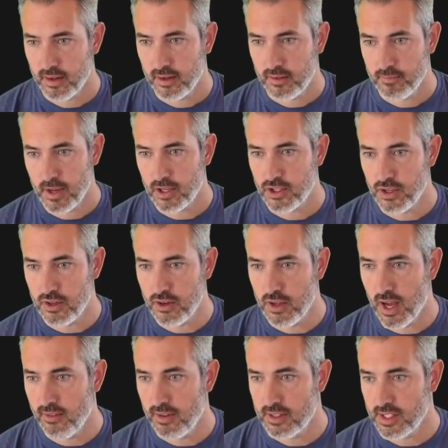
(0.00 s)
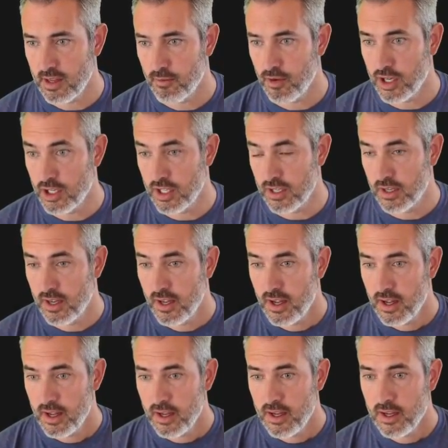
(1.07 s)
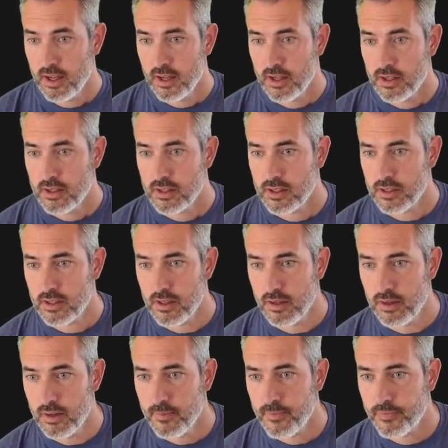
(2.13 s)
Make sure you have the same region. So